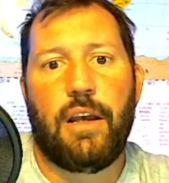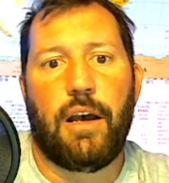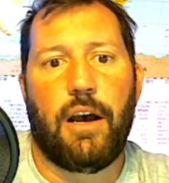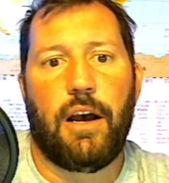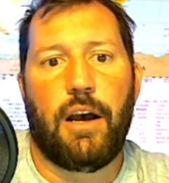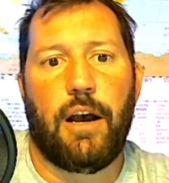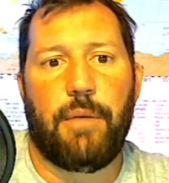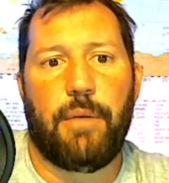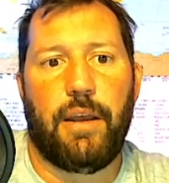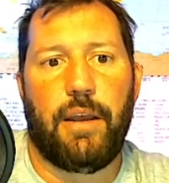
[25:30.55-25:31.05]

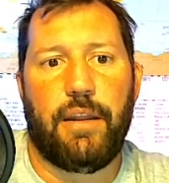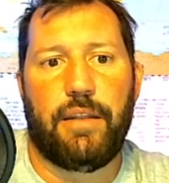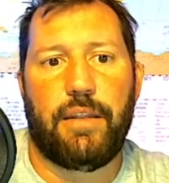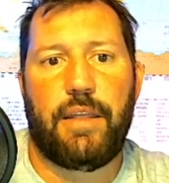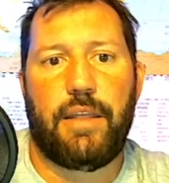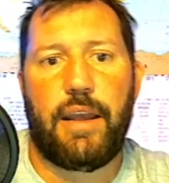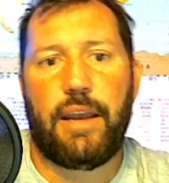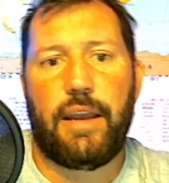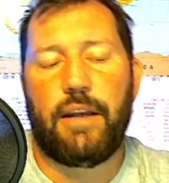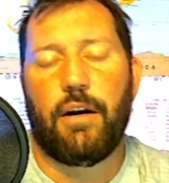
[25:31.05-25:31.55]
And
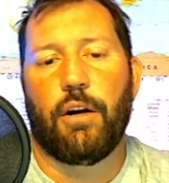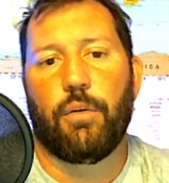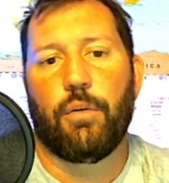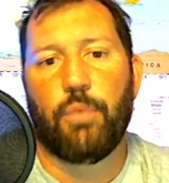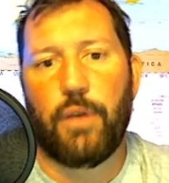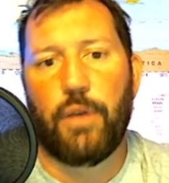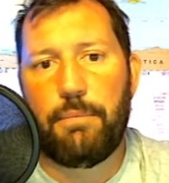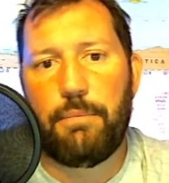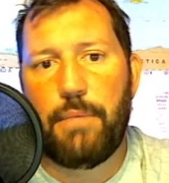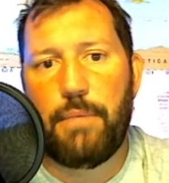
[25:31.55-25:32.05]
they are
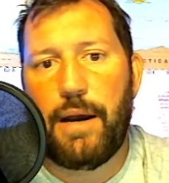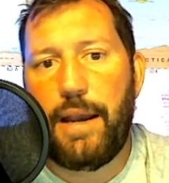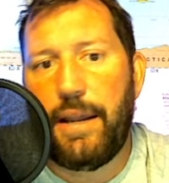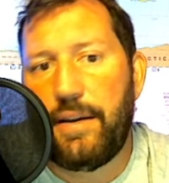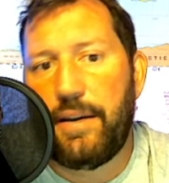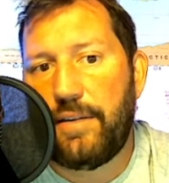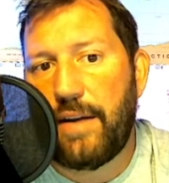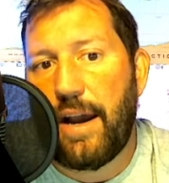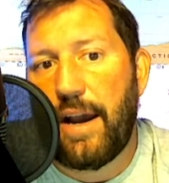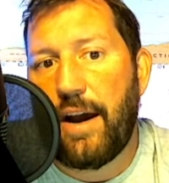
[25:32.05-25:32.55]
run by a
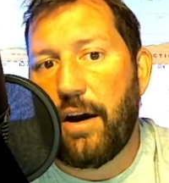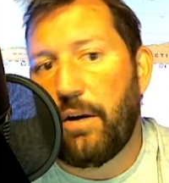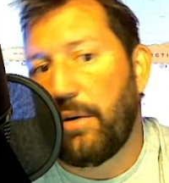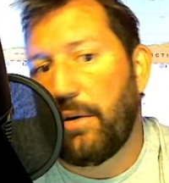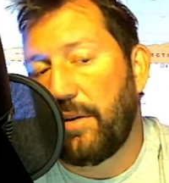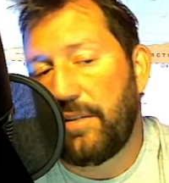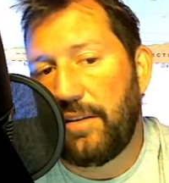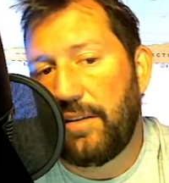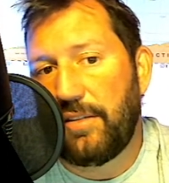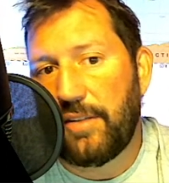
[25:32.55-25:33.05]

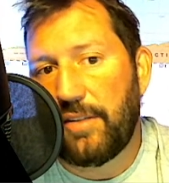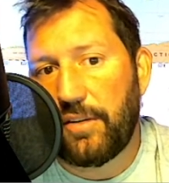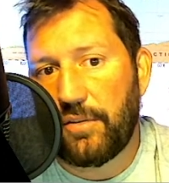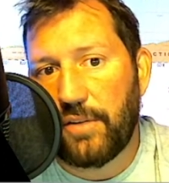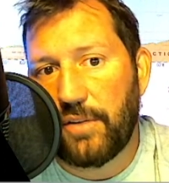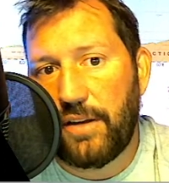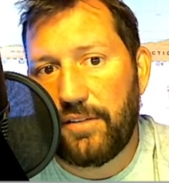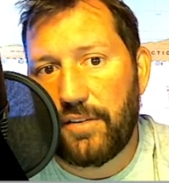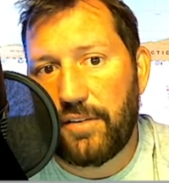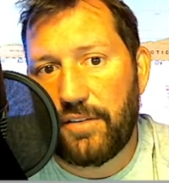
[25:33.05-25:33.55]
DAO, a
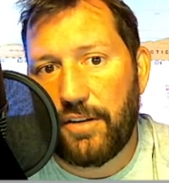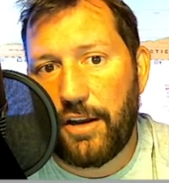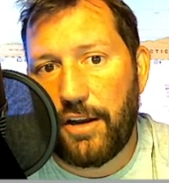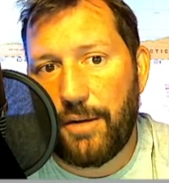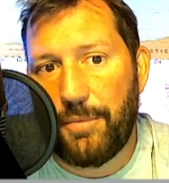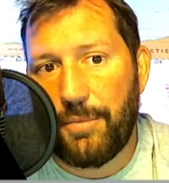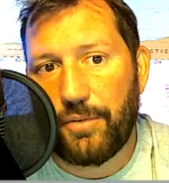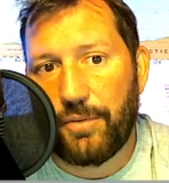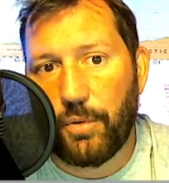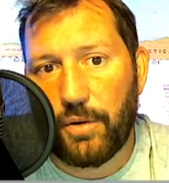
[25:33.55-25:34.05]
decentralized
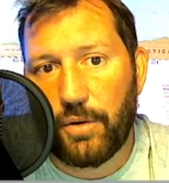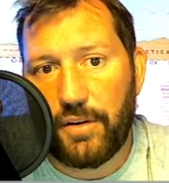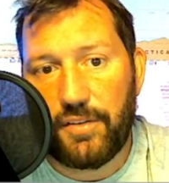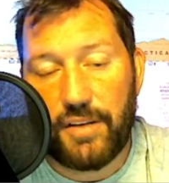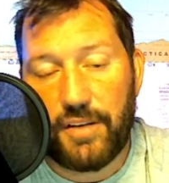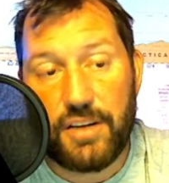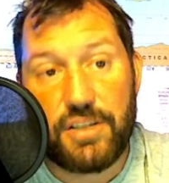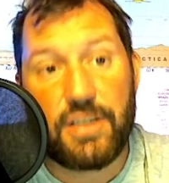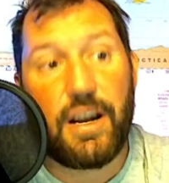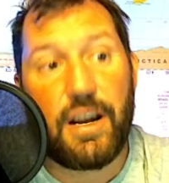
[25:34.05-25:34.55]
autonomous
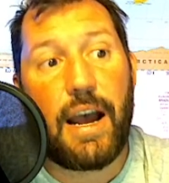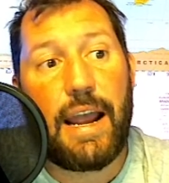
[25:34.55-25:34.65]
organization.